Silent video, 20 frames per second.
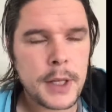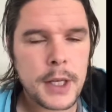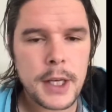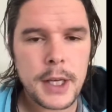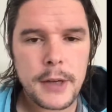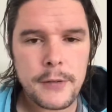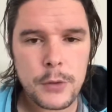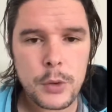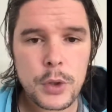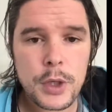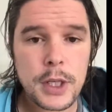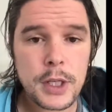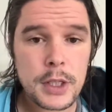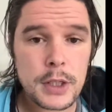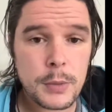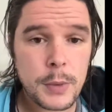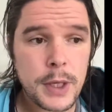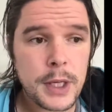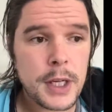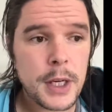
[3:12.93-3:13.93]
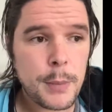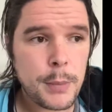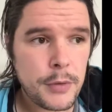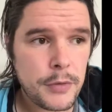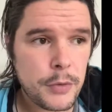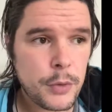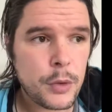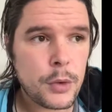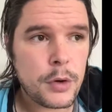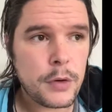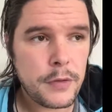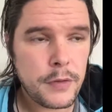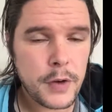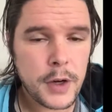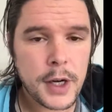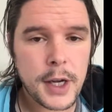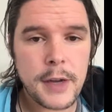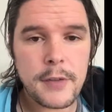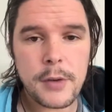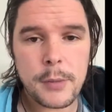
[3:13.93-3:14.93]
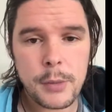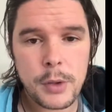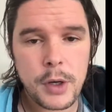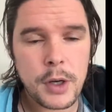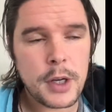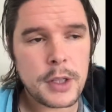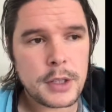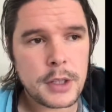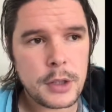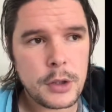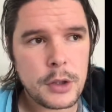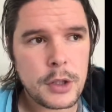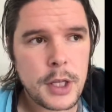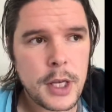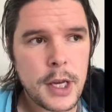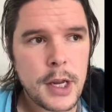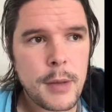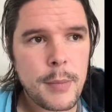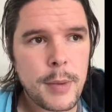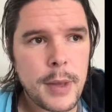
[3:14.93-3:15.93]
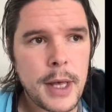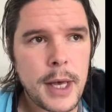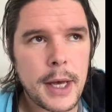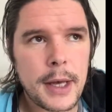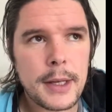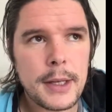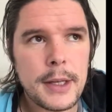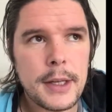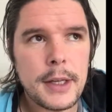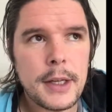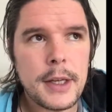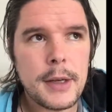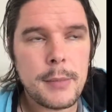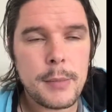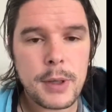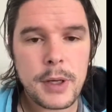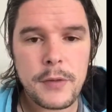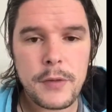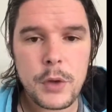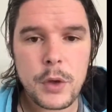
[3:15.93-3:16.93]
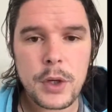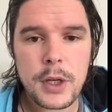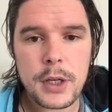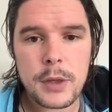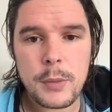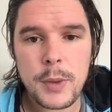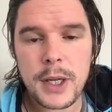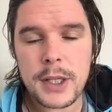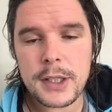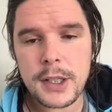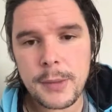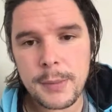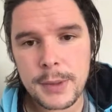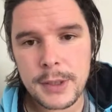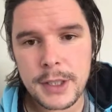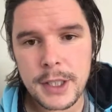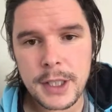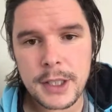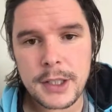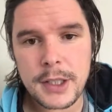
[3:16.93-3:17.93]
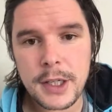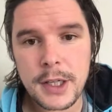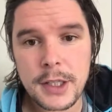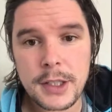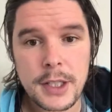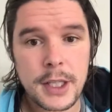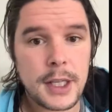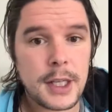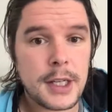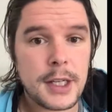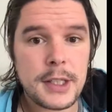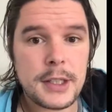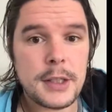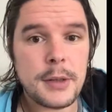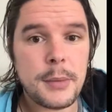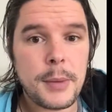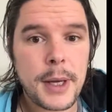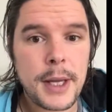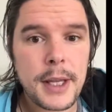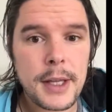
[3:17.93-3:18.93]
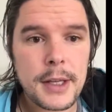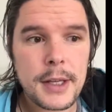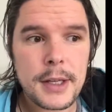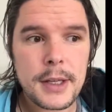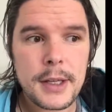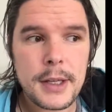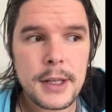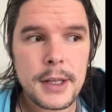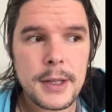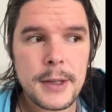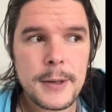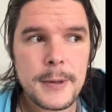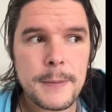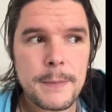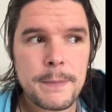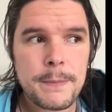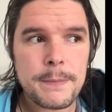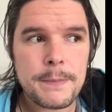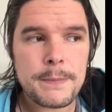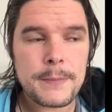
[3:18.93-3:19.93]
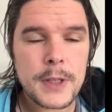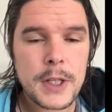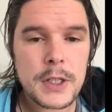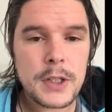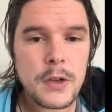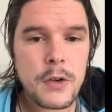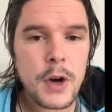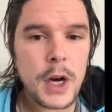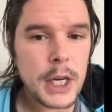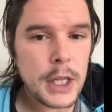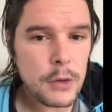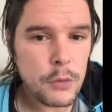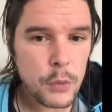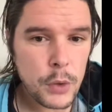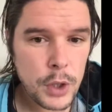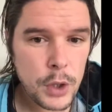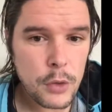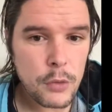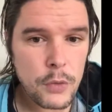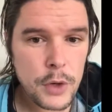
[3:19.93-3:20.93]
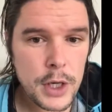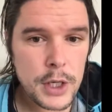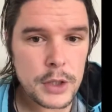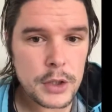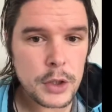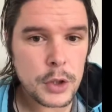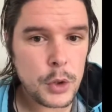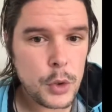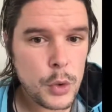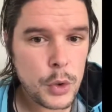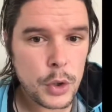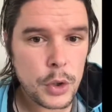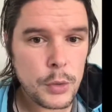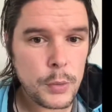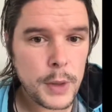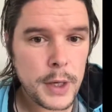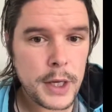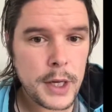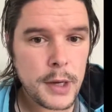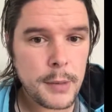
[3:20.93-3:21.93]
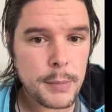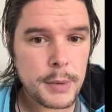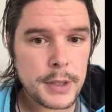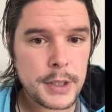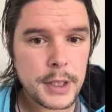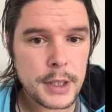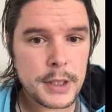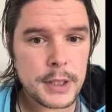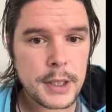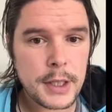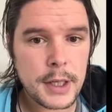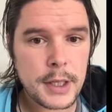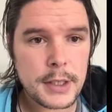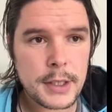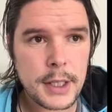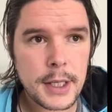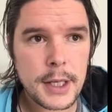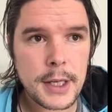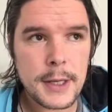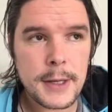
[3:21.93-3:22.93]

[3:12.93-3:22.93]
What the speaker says: if your kid is waking up at 4 or 5, I'm not asking you to get up for that. But if your kid wakes up at 6:30 and is awake, is there any real reason you couldn't wake up at 6:30?